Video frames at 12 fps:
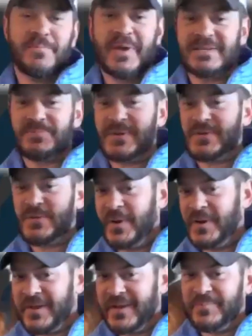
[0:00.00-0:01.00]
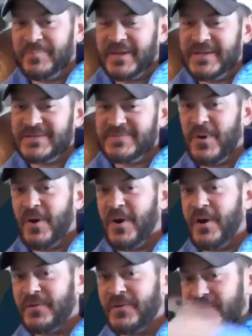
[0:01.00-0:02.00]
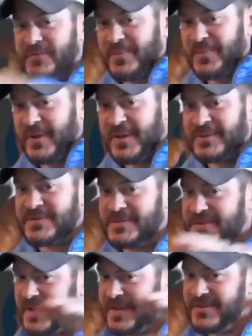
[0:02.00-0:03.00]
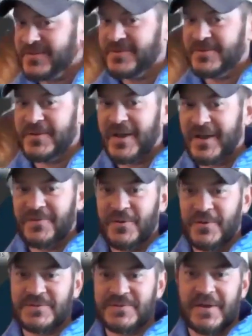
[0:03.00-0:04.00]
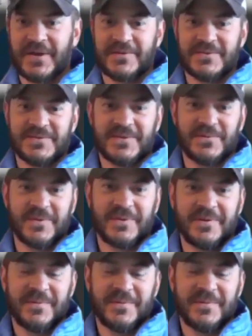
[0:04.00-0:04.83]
a mix between like Biggie Smalls and something else. It's like, you got your own style you stick with?